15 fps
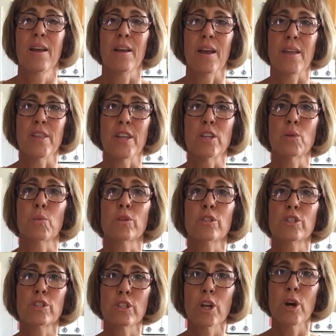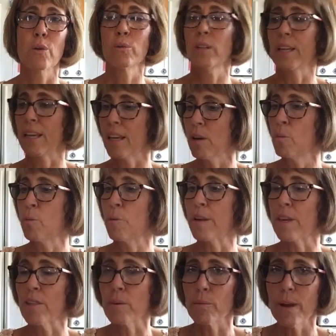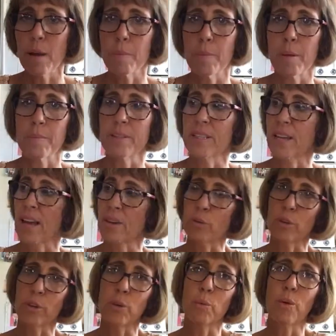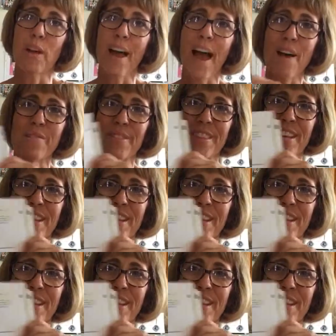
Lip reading: And then you will slowly, in the ramp up schedule, you will have